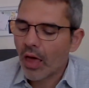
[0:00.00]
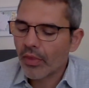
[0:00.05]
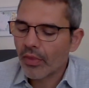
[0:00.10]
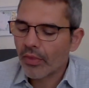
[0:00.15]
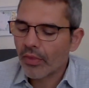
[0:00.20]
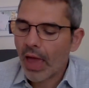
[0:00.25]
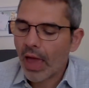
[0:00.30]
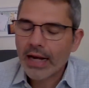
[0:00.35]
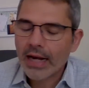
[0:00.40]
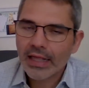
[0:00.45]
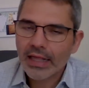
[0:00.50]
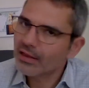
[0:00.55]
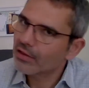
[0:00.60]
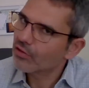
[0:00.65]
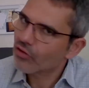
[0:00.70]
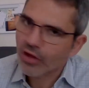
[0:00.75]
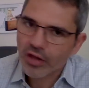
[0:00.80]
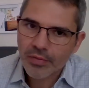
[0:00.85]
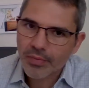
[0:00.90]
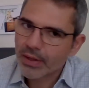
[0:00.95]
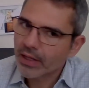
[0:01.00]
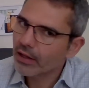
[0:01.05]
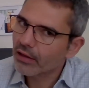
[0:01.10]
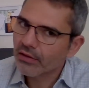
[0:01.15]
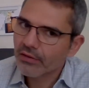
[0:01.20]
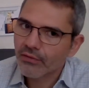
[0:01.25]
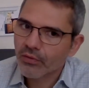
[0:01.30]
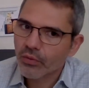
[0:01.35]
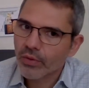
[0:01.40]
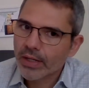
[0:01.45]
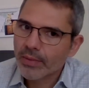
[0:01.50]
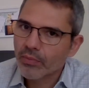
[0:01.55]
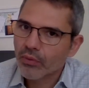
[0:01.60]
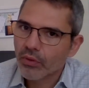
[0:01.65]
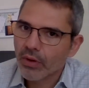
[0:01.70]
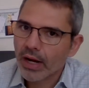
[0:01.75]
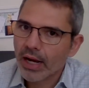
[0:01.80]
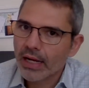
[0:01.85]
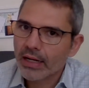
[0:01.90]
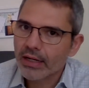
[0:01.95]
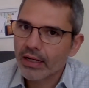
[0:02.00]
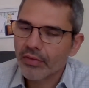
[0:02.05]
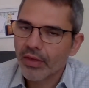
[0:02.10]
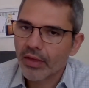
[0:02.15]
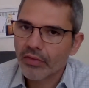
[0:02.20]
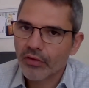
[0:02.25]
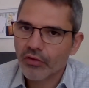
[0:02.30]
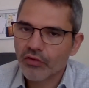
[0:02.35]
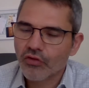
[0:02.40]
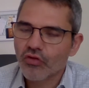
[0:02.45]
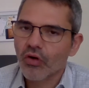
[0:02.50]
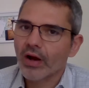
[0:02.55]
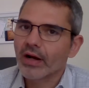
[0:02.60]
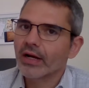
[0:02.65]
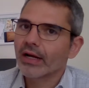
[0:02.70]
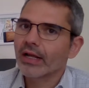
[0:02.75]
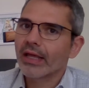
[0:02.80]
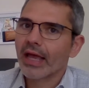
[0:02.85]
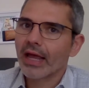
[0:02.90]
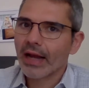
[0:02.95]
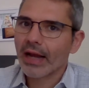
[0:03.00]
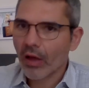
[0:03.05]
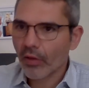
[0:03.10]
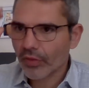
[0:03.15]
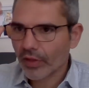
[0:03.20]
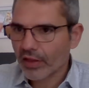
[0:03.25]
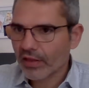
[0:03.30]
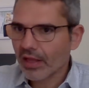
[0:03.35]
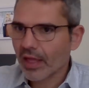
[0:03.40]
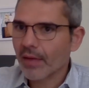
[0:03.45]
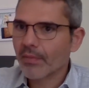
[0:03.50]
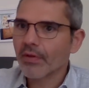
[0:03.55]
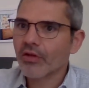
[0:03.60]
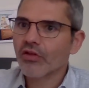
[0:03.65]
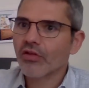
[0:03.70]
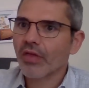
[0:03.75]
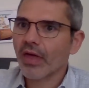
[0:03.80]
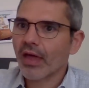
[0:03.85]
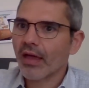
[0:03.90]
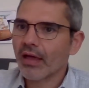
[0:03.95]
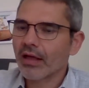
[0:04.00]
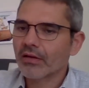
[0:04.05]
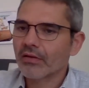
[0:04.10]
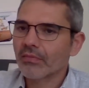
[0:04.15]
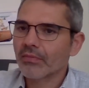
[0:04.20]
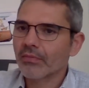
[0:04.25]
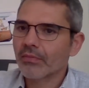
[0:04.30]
that isn't just because of rebranding that they're trying to get out this image that